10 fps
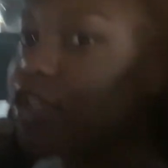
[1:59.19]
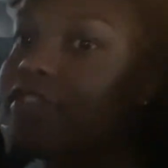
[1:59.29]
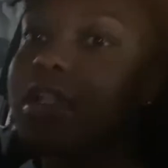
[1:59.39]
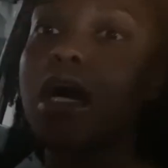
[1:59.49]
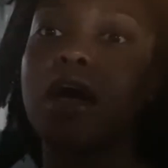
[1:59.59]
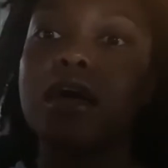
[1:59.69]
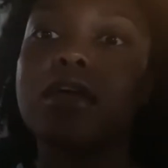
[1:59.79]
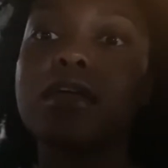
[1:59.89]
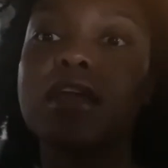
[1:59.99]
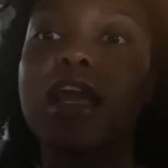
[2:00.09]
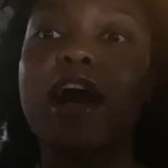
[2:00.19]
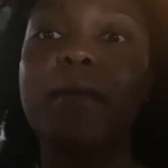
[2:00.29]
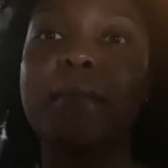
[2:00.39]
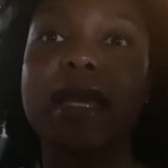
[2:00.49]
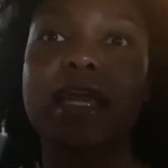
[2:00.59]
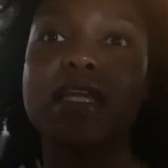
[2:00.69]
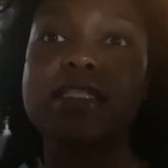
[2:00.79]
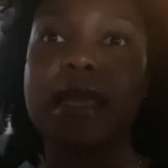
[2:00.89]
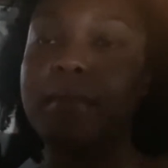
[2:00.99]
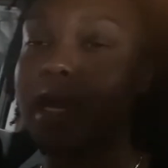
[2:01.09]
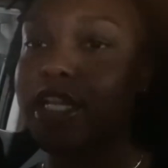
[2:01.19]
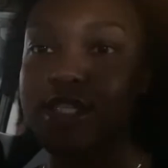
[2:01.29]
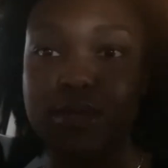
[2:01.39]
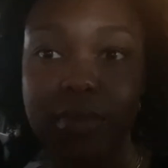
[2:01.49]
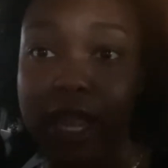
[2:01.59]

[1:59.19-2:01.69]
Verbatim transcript: vlog. Y'all, I'm back in the same body suit, but I